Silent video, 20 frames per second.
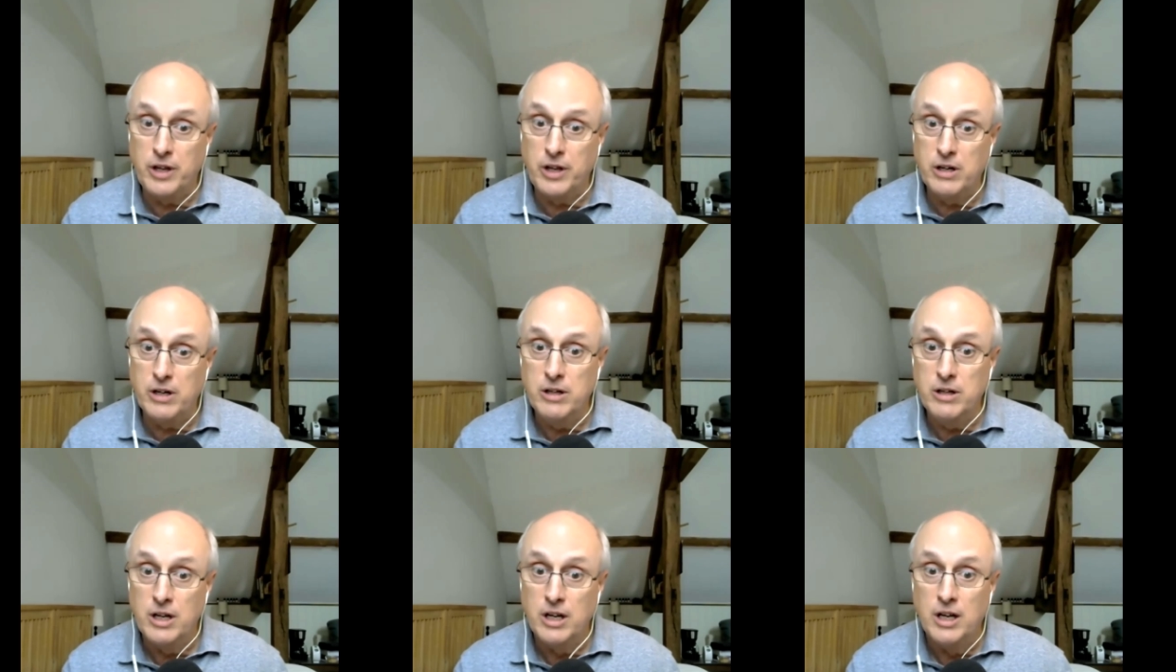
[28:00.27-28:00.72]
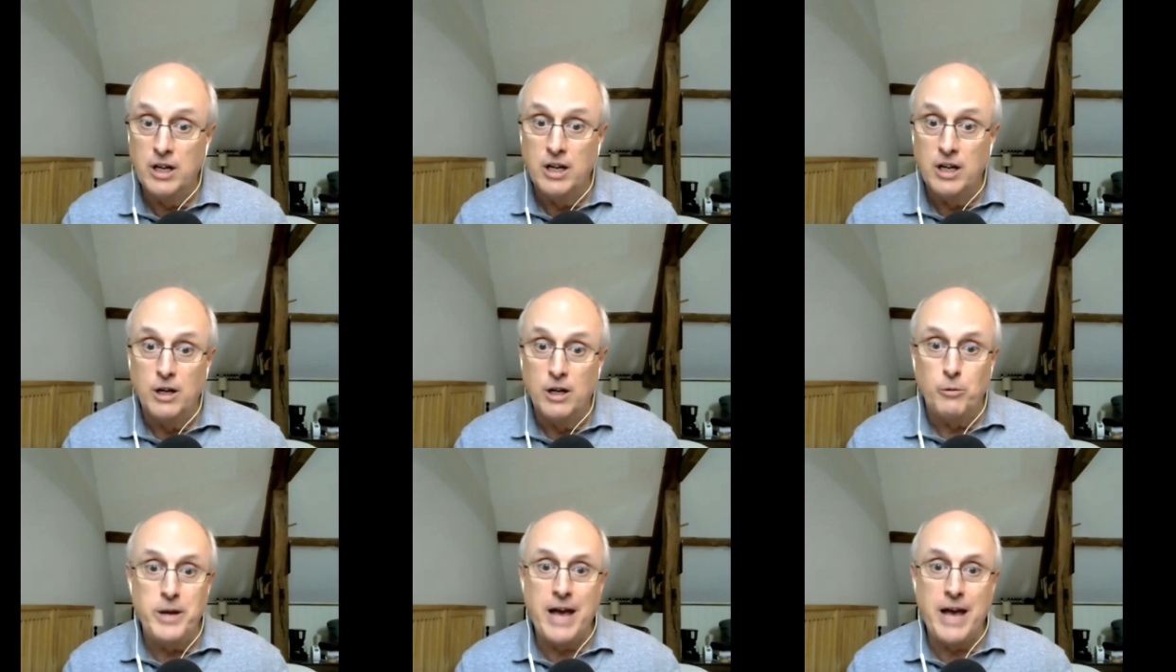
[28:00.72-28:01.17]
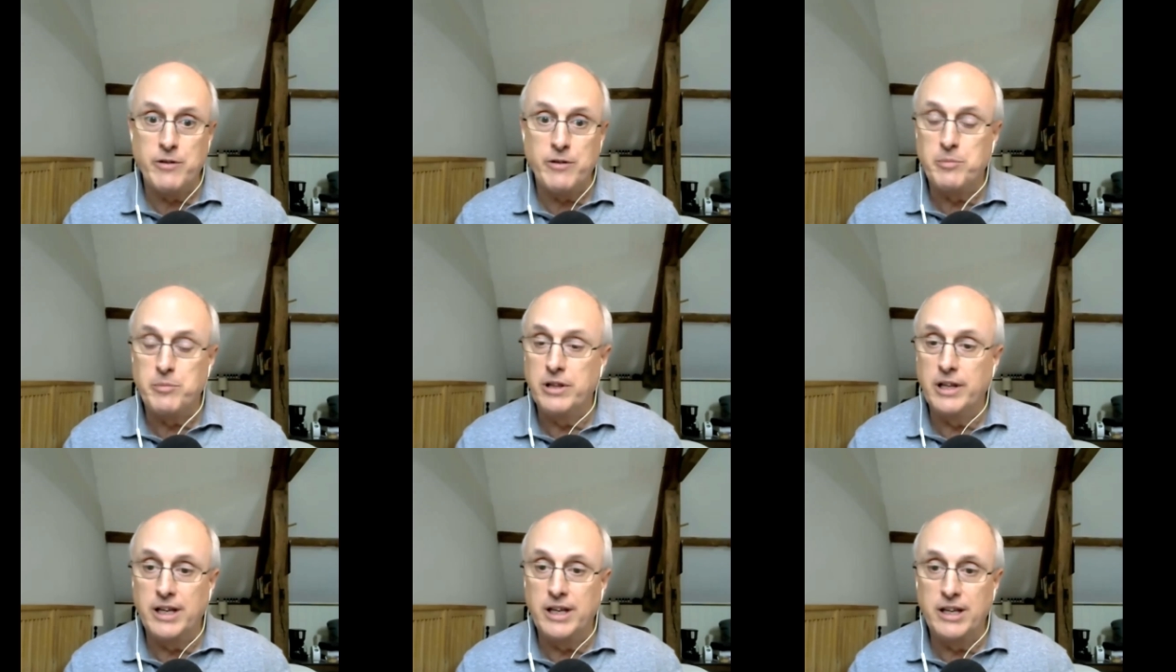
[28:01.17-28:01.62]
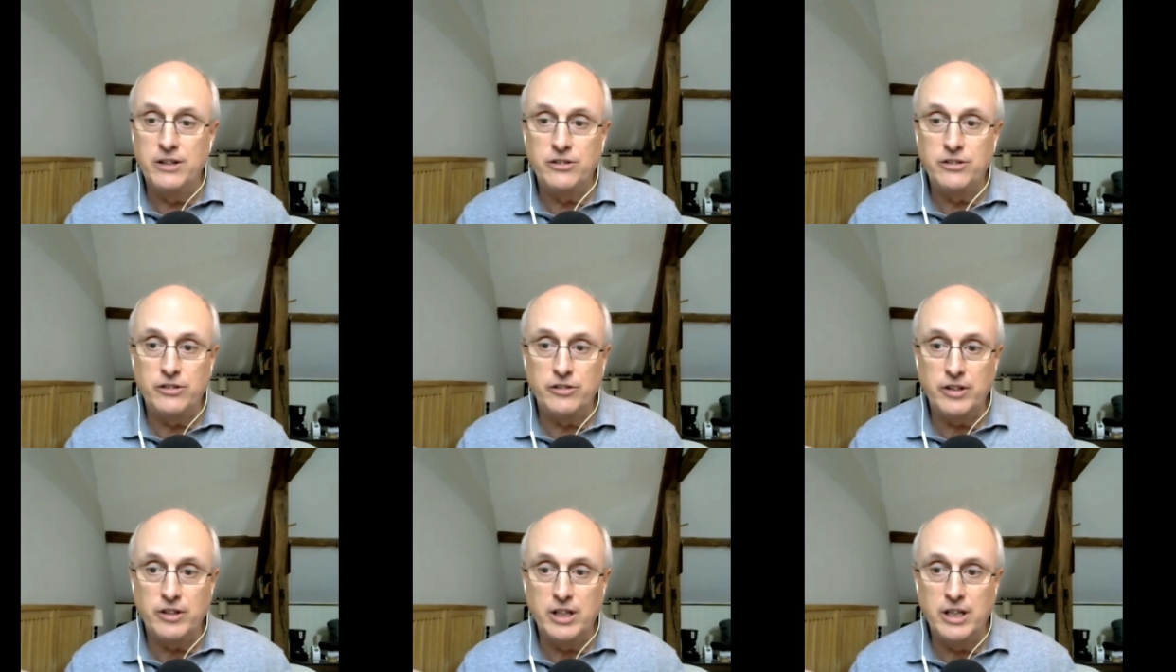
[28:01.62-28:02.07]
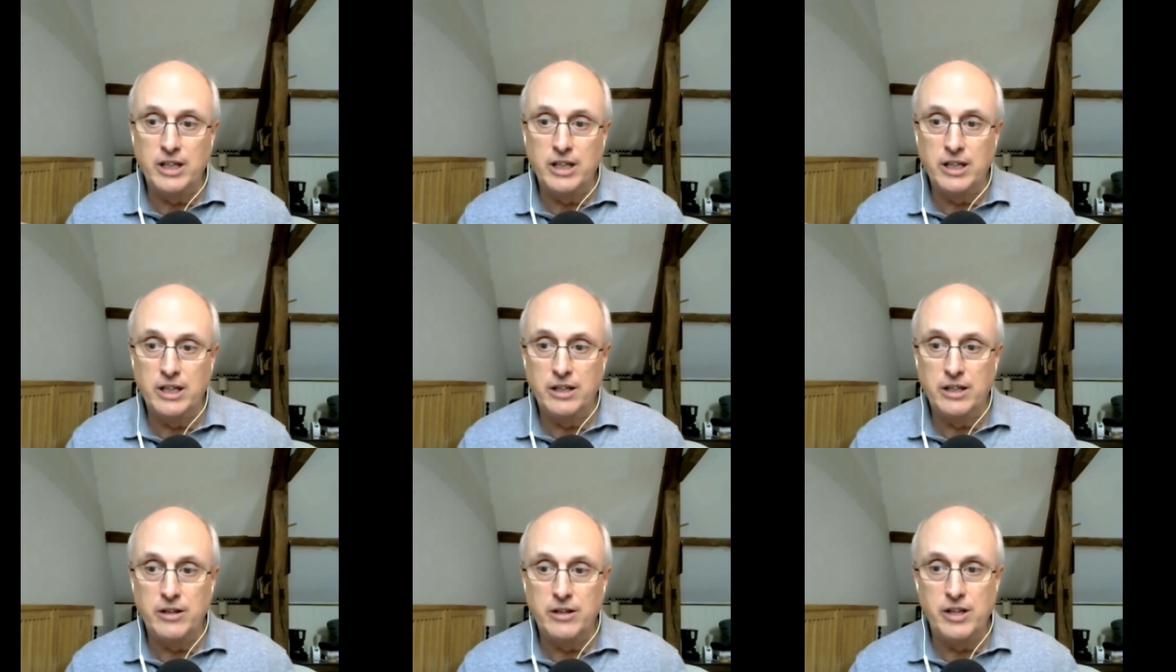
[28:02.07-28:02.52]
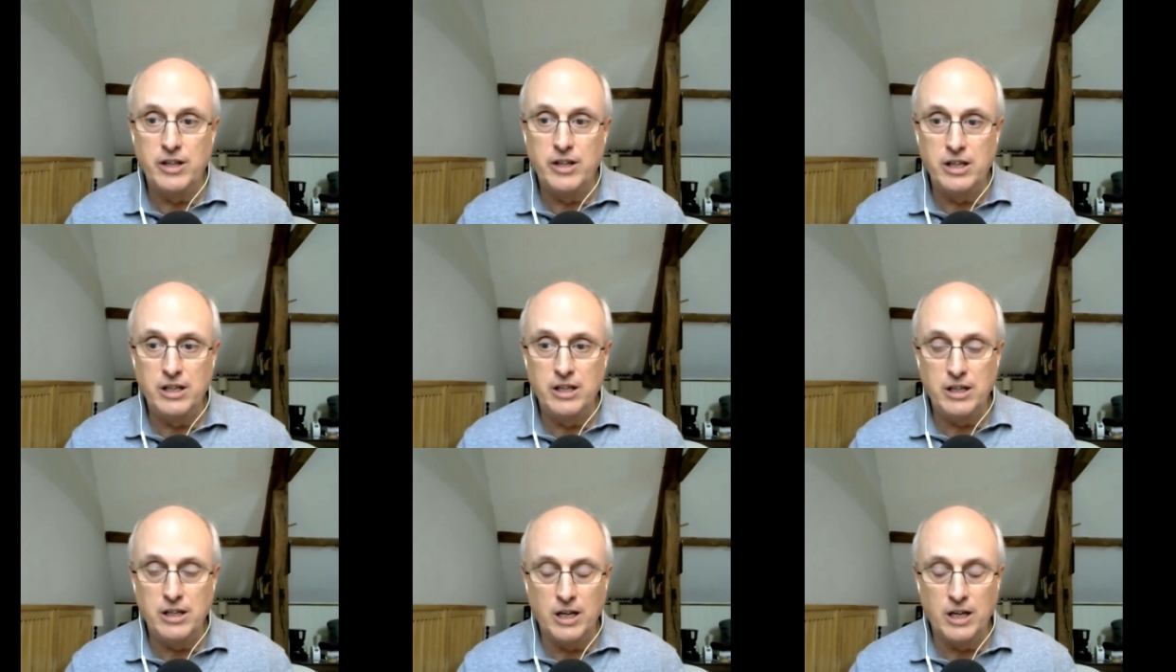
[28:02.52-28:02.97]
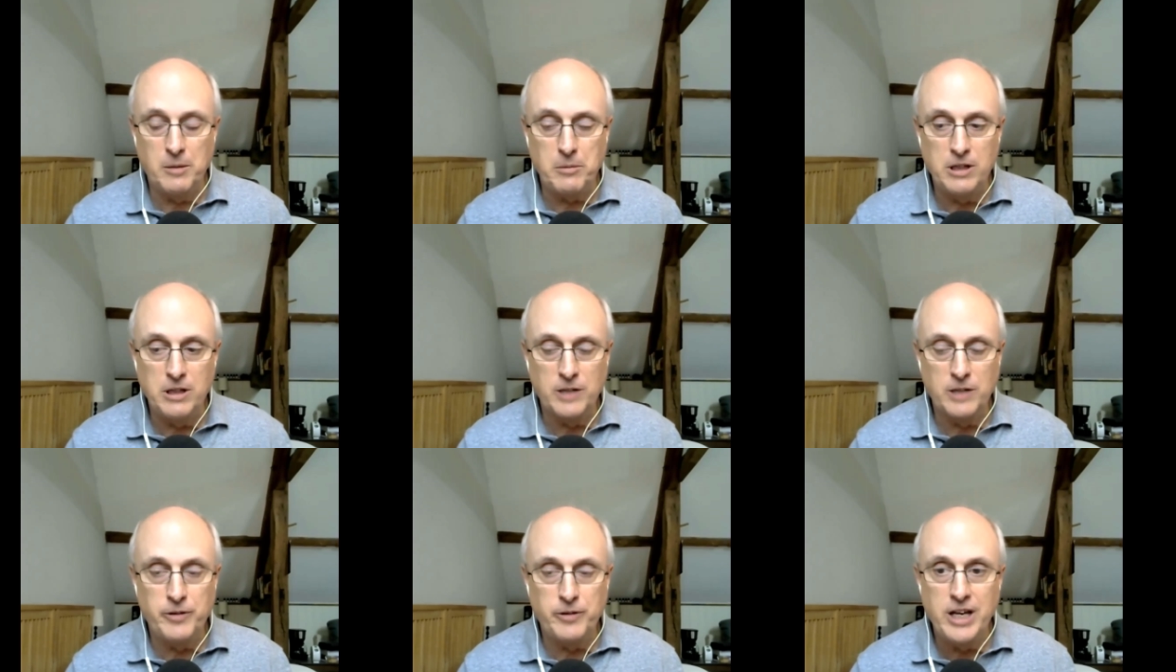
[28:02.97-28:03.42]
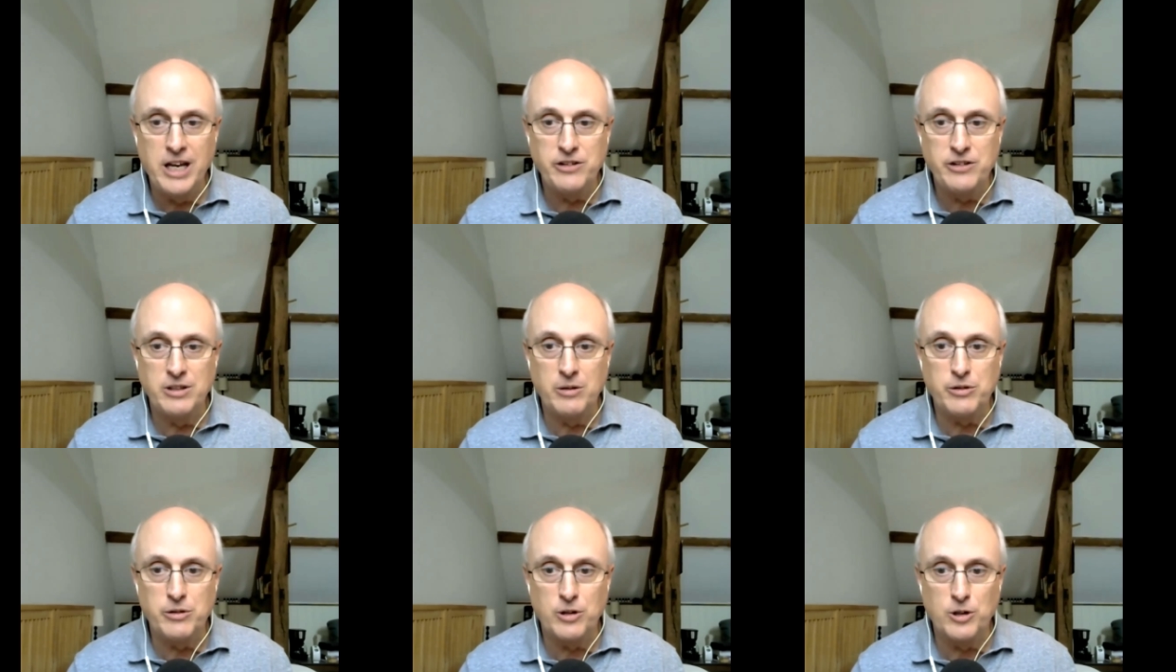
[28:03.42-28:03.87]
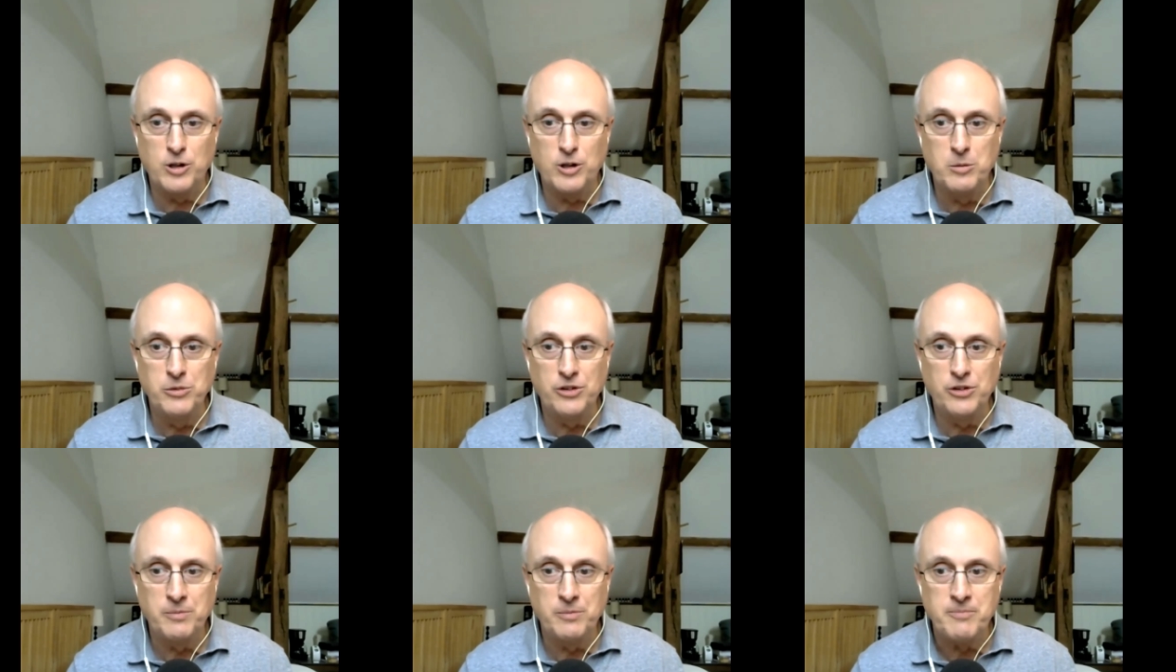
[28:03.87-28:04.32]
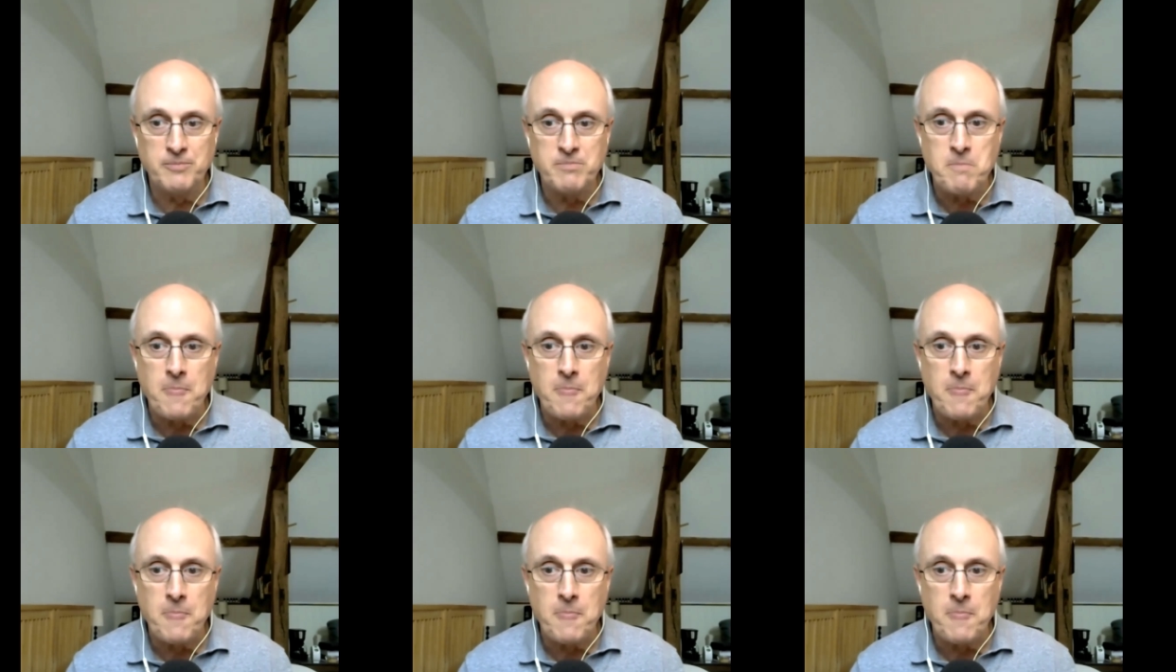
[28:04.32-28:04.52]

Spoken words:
there. We have a place in the clarification of terms